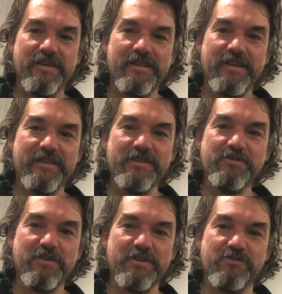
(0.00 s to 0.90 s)
like, this
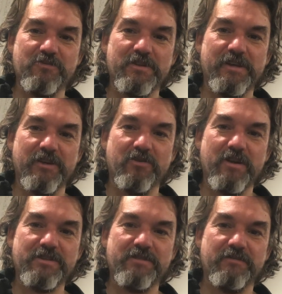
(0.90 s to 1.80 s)
one is really
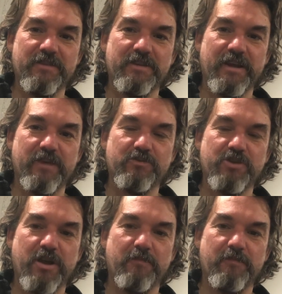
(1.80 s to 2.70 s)
aggressive, the down
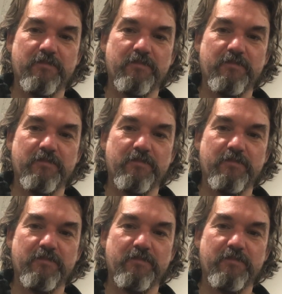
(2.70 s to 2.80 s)
chop,